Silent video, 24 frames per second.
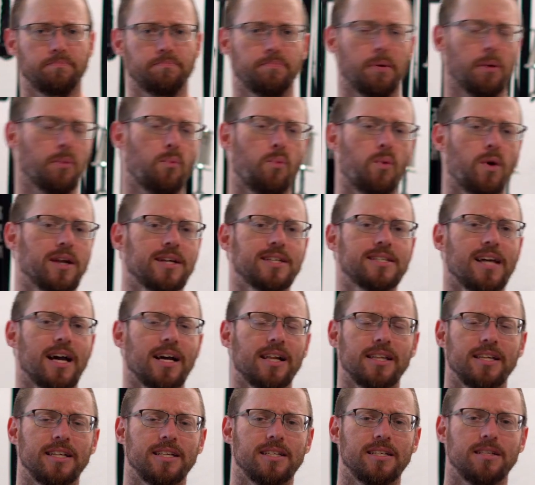But what
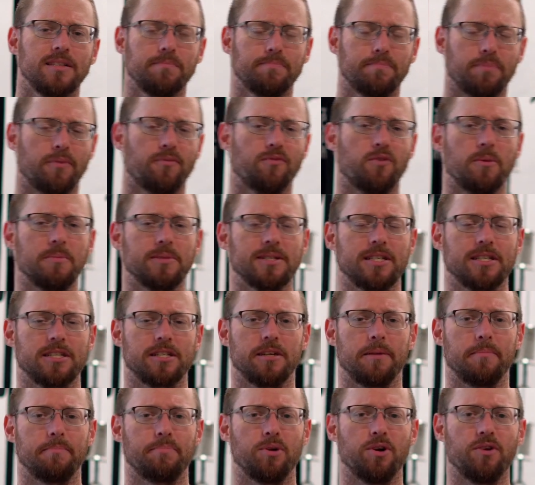exactly performance is
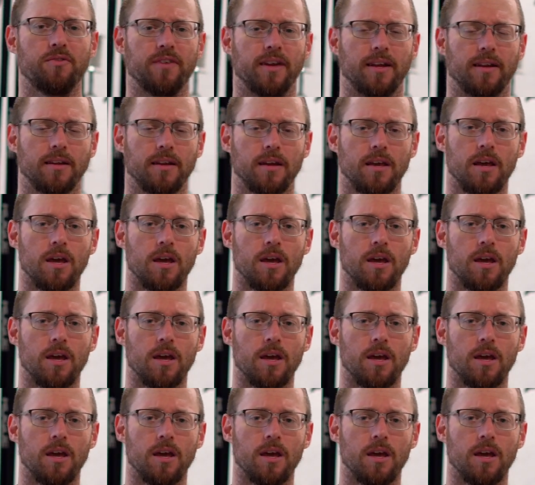it improving?